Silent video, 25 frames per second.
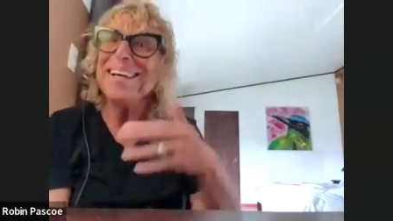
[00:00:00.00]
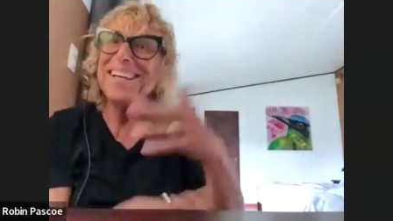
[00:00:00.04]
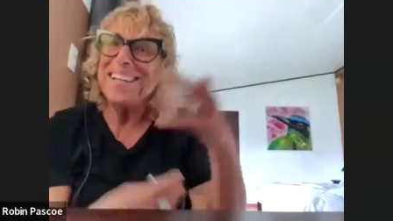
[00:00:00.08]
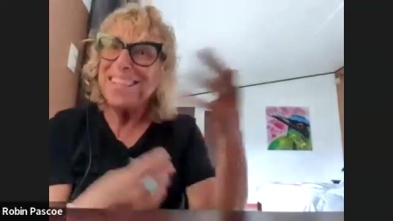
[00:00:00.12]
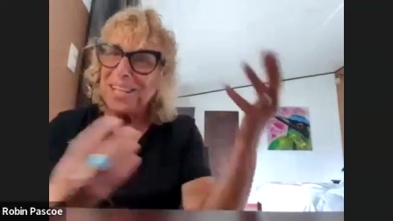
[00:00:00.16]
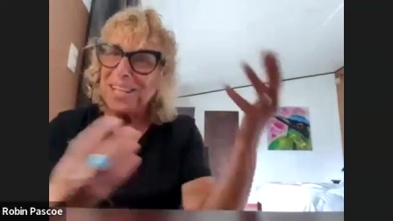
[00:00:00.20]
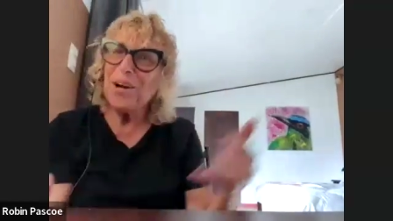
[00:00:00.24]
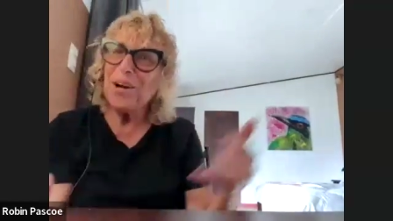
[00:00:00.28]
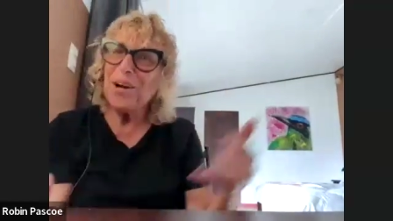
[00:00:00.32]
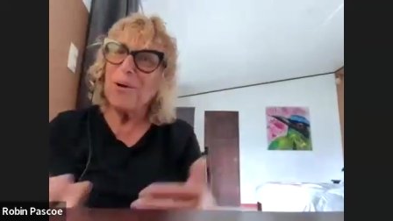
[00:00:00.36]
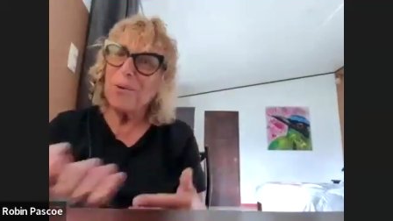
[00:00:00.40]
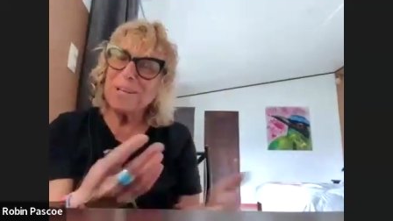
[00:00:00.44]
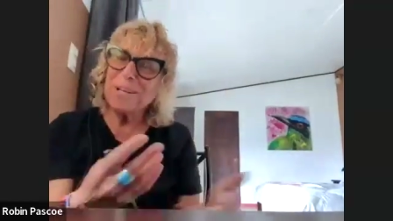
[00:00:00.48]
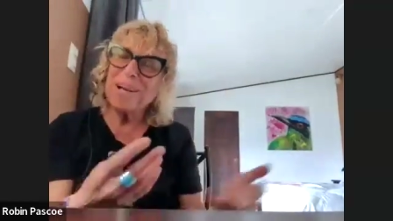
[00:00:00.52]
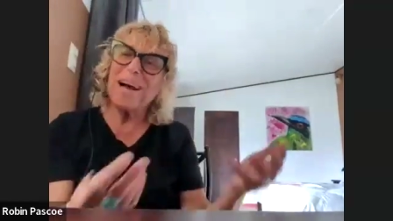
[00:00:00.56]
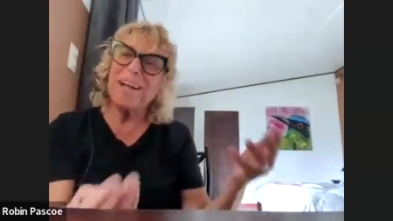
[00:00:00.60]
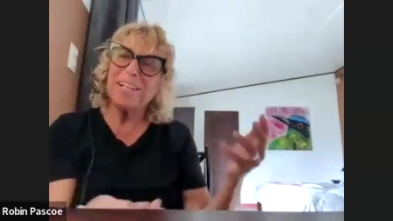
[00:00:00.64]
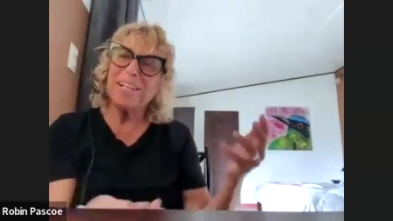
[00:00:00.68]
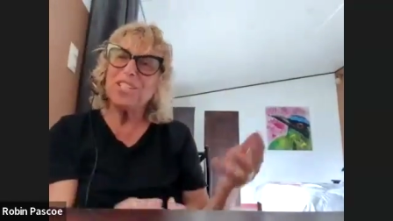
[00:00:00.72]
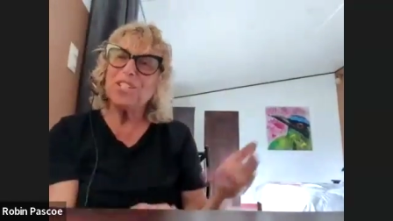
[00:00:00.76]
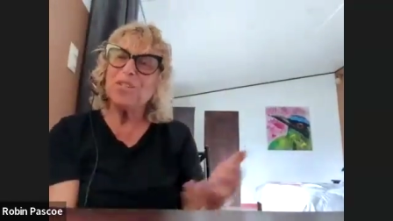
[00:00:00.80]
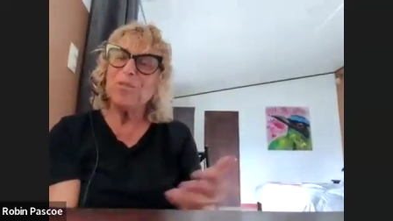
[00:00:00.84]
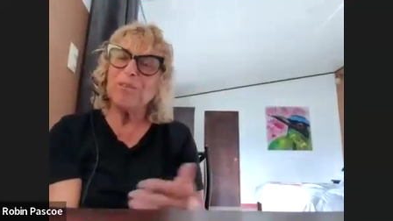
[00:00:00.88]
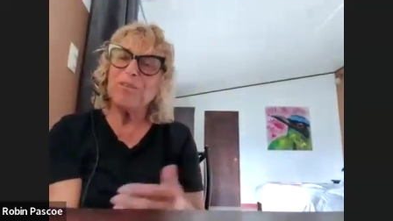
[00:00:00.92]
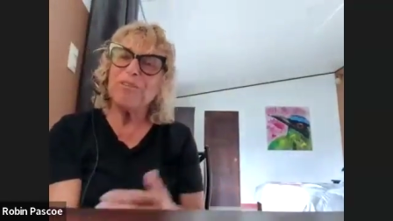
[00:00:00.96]
kind
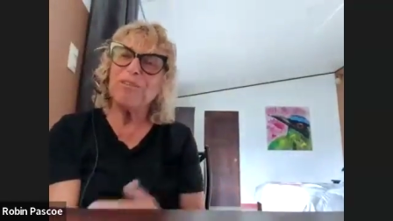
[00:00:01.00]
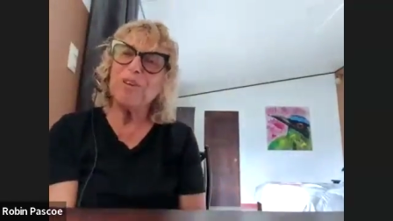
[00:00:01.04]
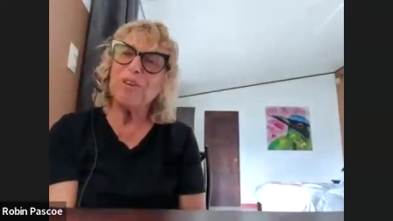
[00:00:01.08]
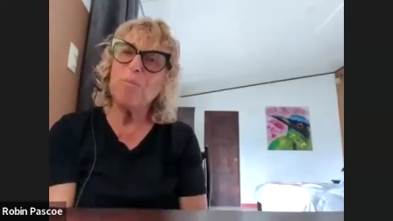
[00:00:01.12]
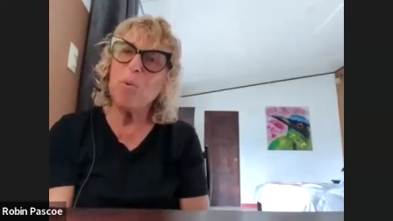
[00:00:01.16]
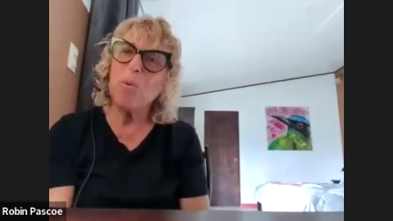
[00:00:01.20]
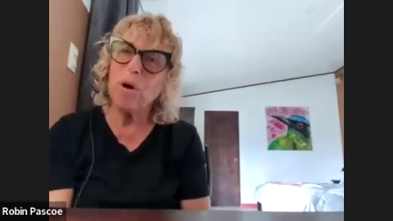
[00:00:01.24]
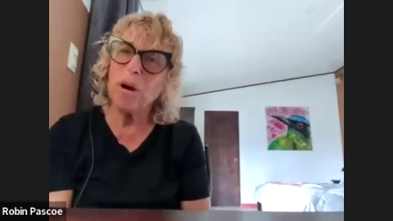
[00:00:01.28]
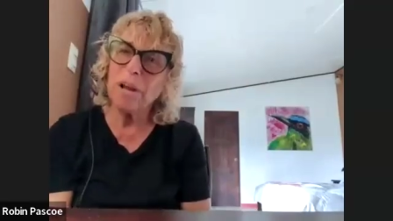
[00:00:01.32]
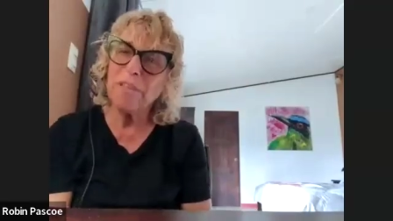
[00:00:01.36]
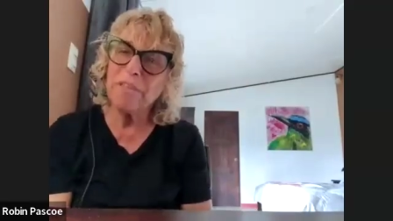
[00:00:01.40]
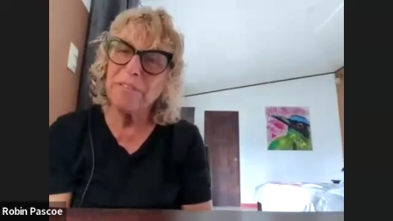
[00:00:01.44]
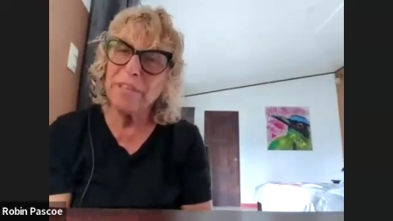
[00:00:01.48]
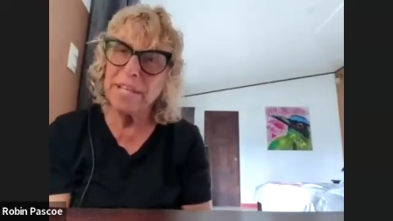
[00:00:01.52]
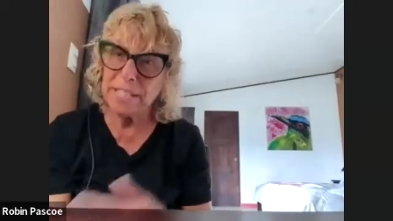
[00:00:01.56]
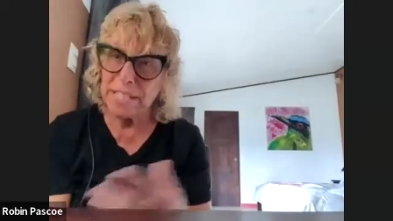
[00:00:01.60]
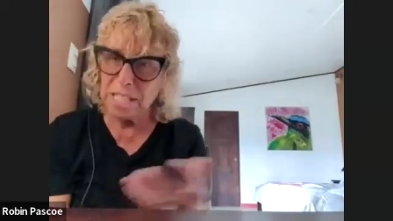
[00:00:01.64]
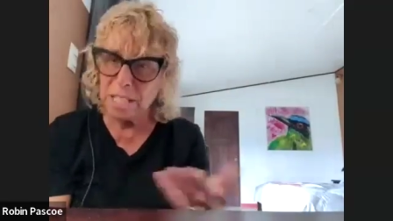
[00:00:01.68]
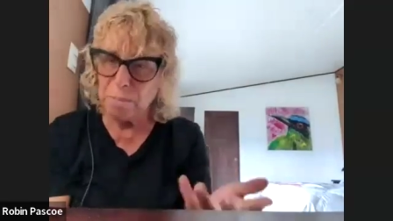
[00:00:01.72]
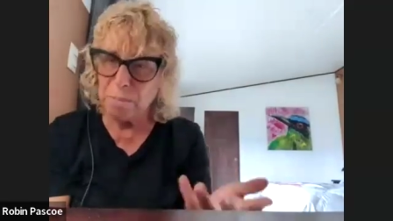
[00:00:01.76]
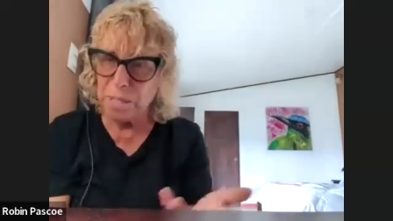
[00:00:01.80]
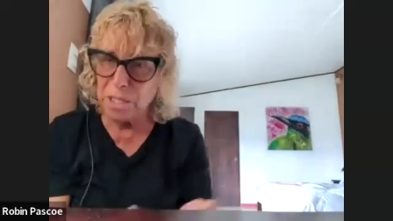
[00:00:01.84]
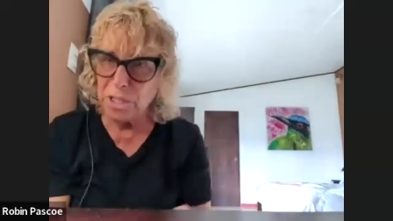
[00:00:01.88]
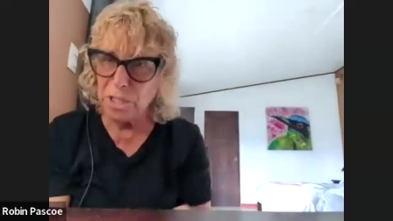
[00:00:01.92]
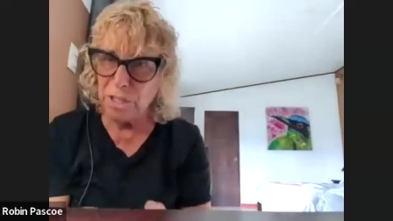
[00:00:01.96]
of do a few more things,
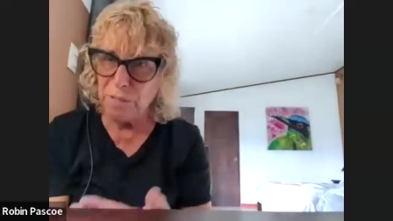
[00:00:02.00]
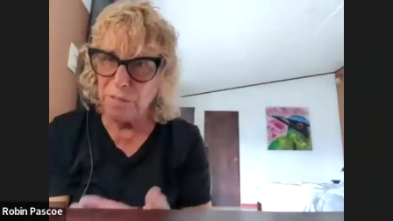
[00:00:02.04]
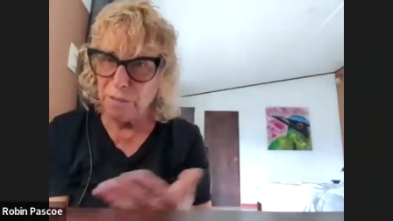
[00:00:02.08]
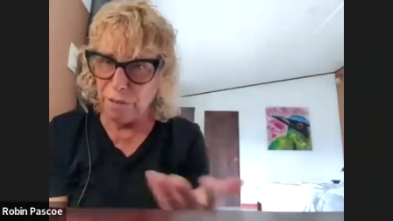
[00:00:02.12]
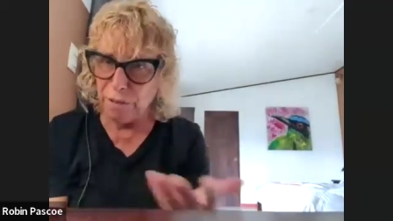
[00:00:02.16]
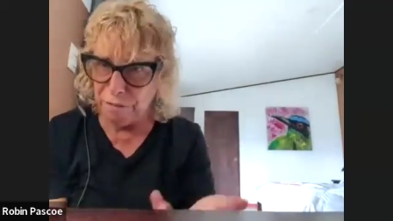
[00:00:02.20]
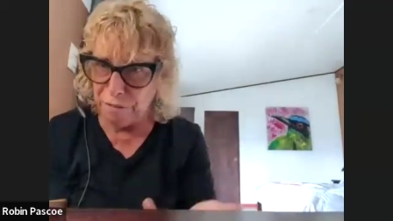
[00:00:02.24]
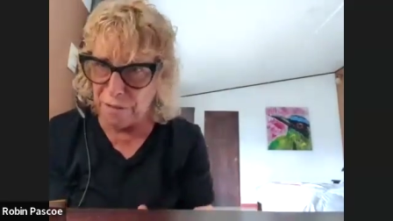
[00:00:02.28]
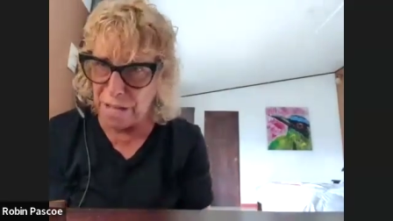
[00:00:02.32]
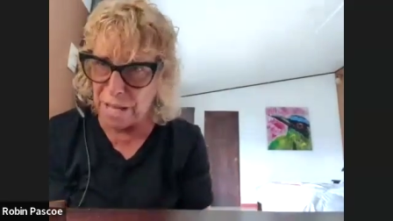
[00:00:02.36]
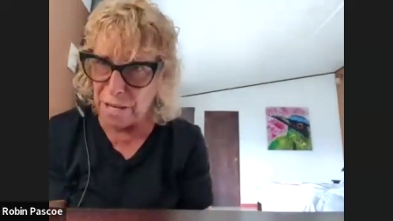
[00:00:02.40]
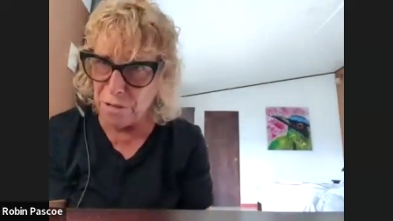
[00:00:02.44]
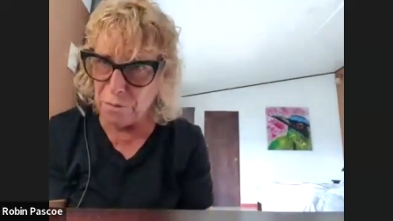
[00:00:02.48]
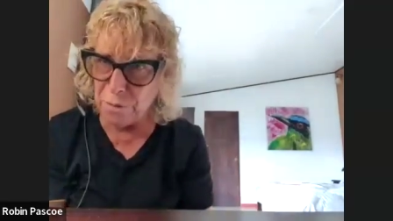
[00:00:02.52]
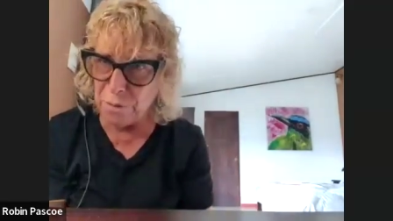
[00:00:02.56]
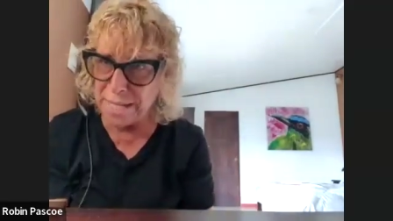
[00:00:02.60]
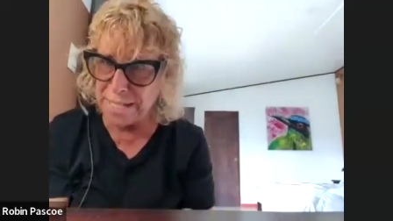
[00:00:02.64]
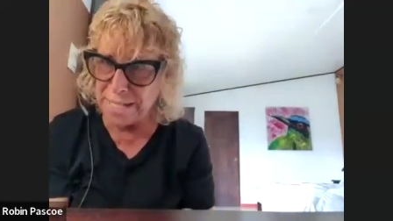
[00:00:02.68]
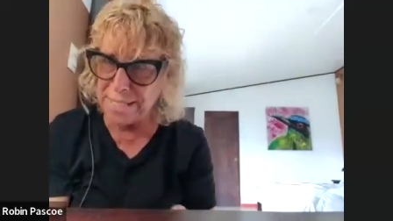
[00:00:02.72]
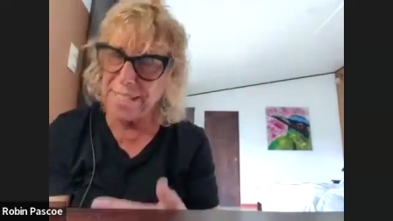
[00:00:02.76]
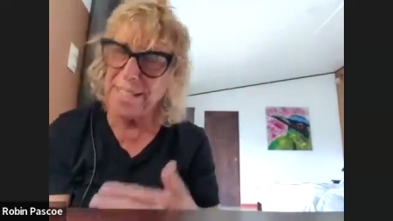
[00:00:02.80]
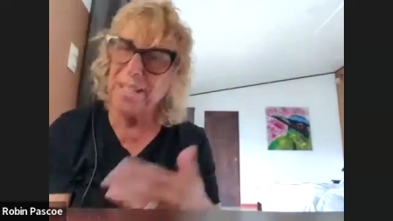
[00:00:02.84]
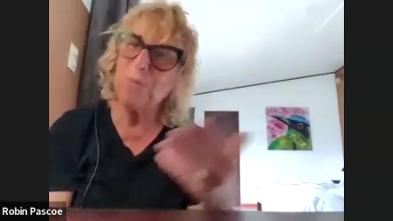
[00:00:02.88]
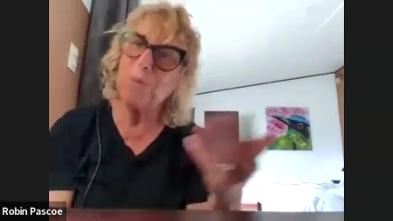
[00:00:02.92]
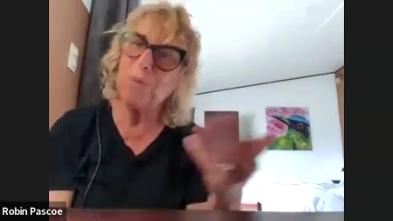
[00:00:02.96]
especially if you're
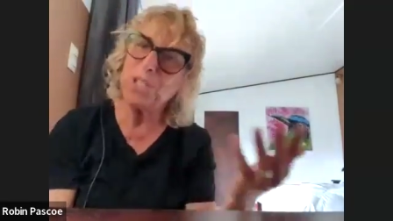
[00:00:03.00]
fundraising,